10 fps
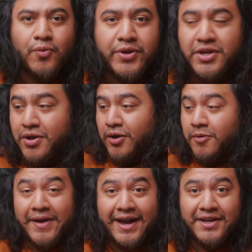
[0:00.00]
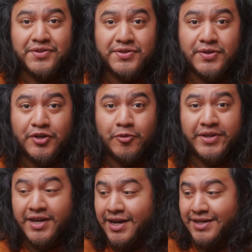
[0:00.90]
we are back in the studio
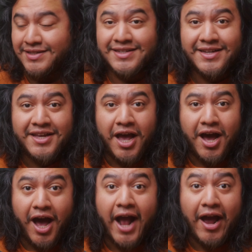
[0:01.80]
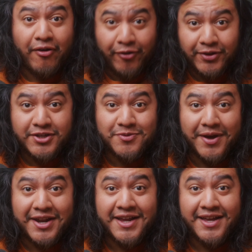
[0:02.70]
because I got really
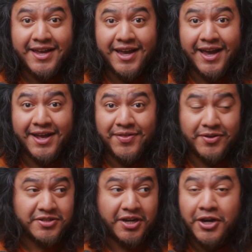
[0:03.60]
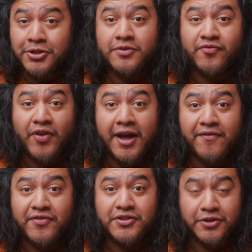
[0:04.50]
sweaty and there's a
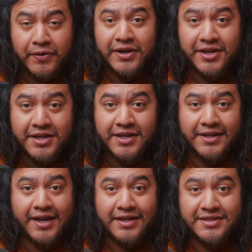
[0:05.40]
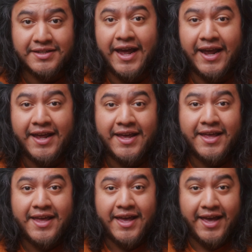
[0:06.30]
105-degree heat index today,
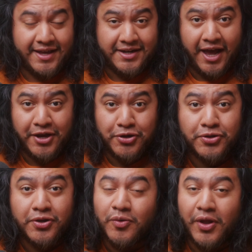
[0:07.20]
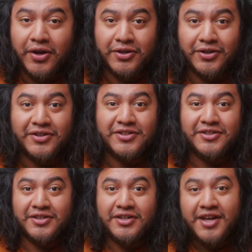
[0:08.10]
and I could no longer
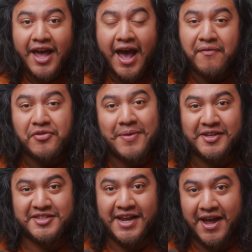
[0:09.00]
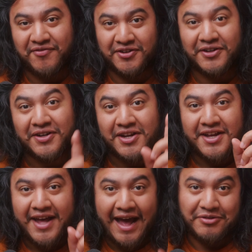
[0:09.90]
have the best day ever
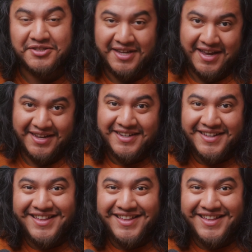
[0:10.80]
outside